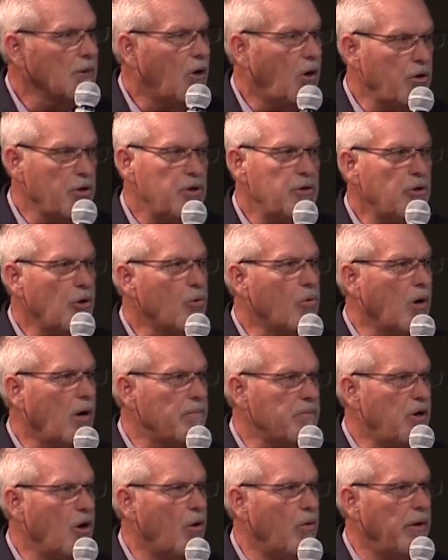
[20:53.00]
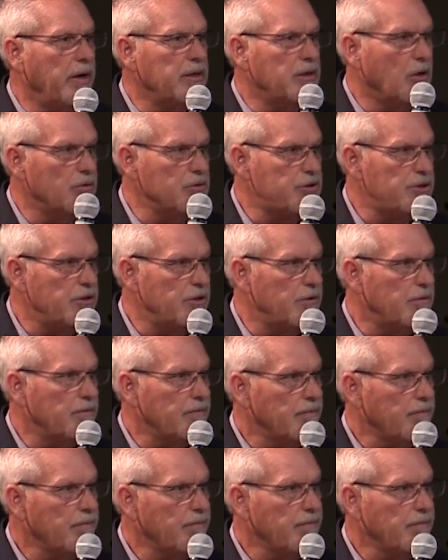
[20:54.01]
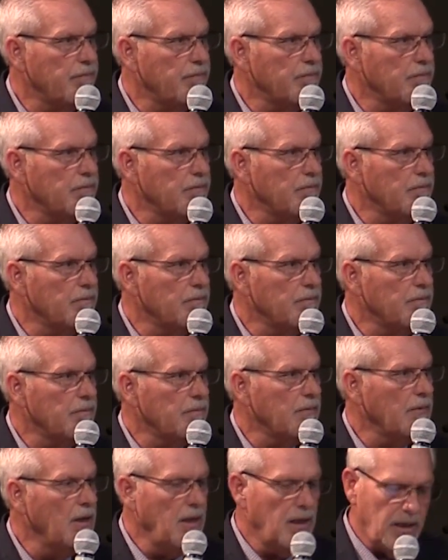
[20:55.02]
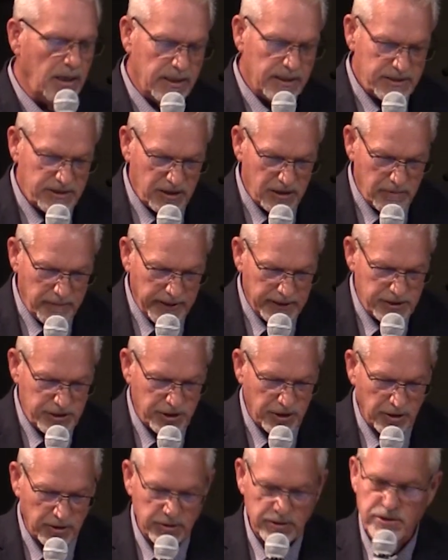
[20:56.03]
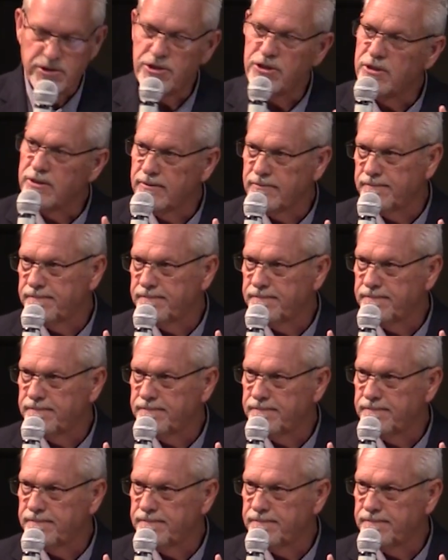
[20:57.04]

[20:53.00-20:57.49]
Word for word: Oh, you know where I'm going, don't you? Listen to me, church.